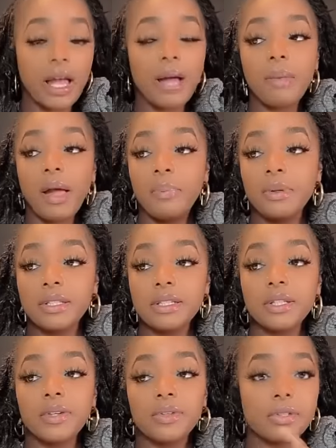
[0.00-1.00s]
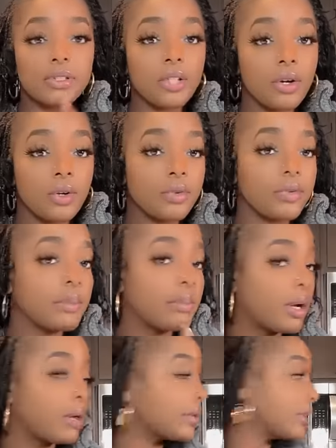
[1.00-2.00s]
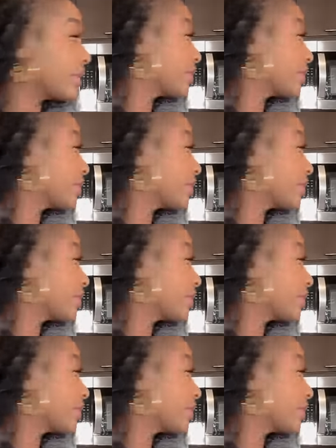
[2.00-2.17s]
I might put this on the stove and burn it.